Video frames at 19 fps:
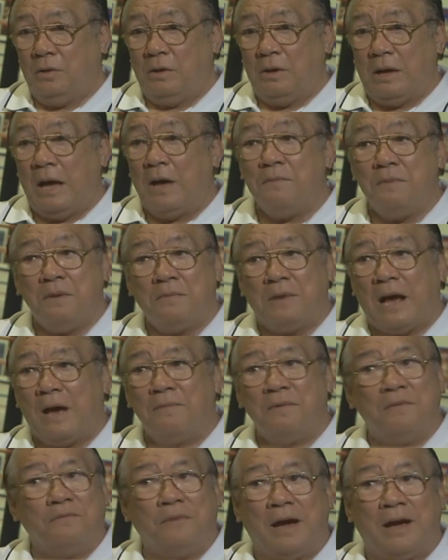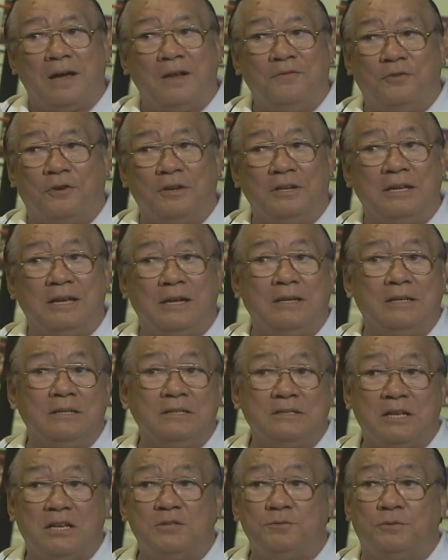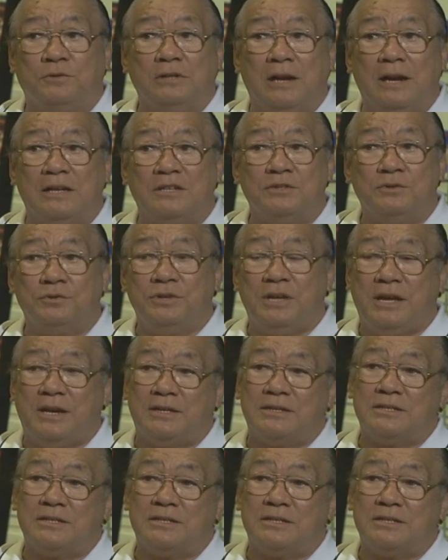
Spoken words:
Well, I've been coming back and forth here in the States for the last 2